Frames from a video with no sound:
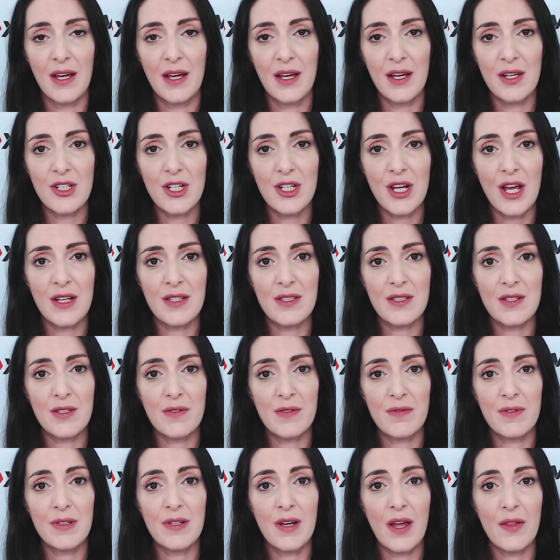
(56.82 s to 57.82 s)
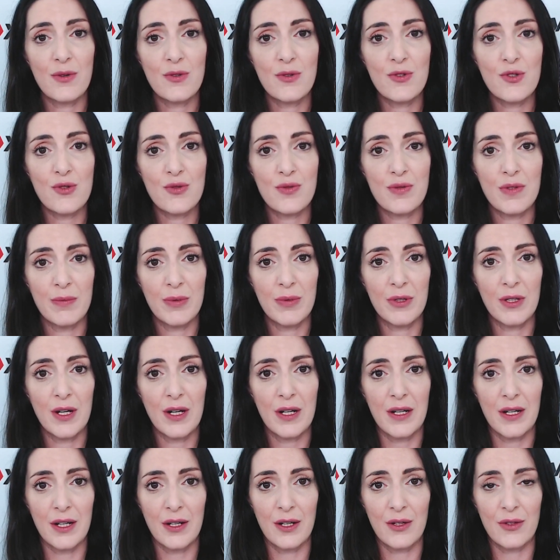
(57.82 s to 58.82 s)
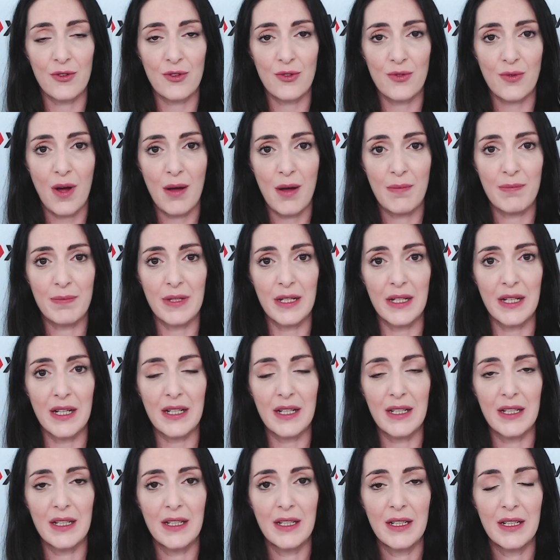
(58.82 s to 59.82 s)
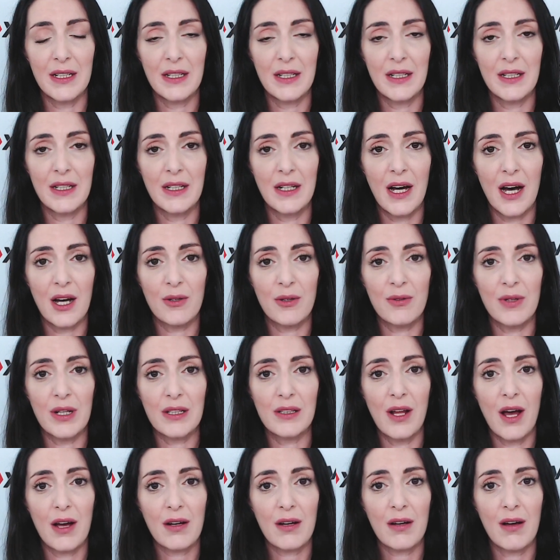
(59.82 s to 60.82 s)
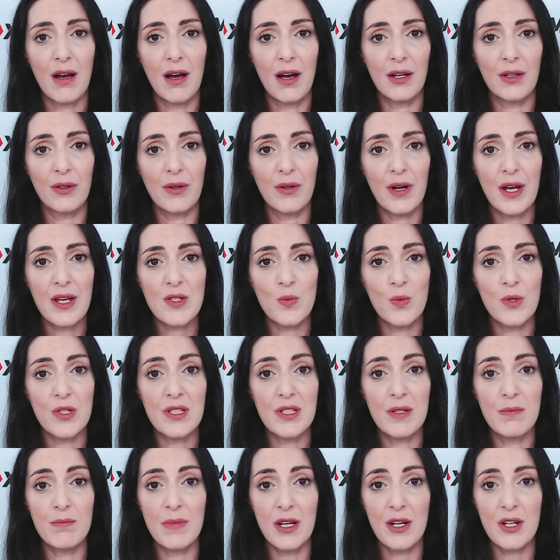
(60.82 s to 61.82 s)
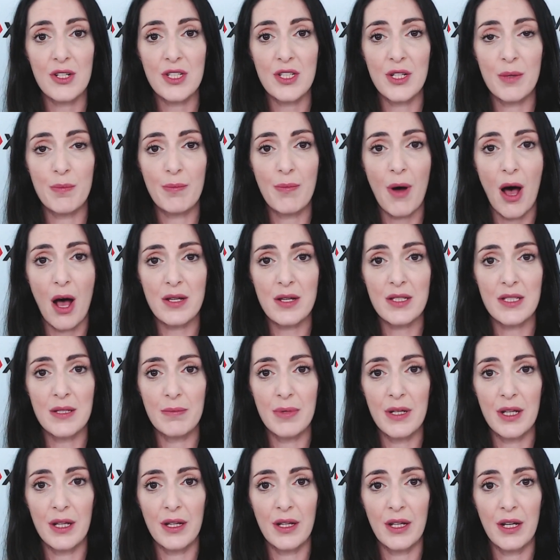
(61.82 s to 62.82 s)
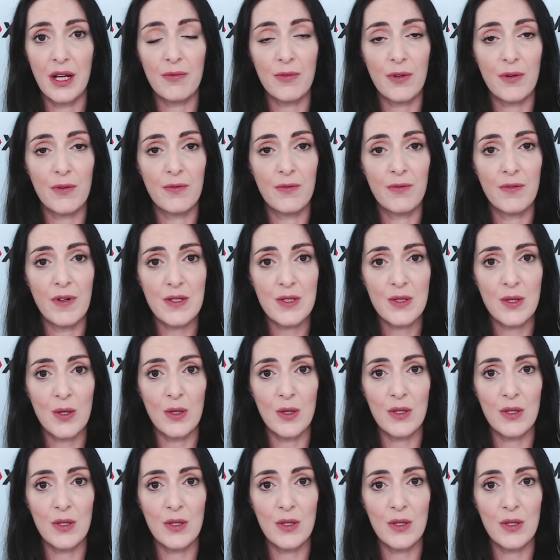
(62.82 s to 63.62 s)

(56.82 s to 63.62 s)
chances of another triple hike are dropping. A gridlock Congress would diminish the possibility for fiscal